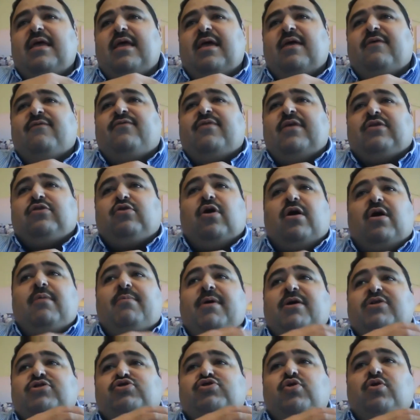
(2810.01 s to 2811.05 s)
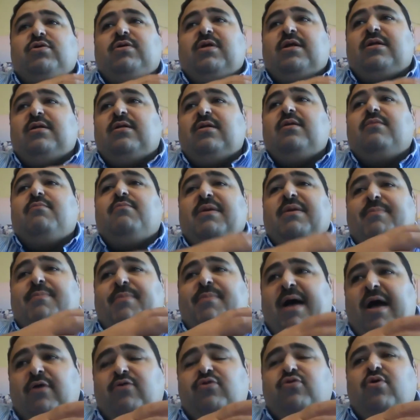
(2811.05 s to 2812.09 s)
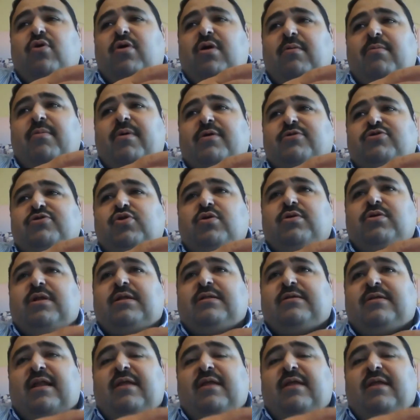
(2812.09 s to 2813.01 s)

If they talk about Jordan, be proud talking about Jordan.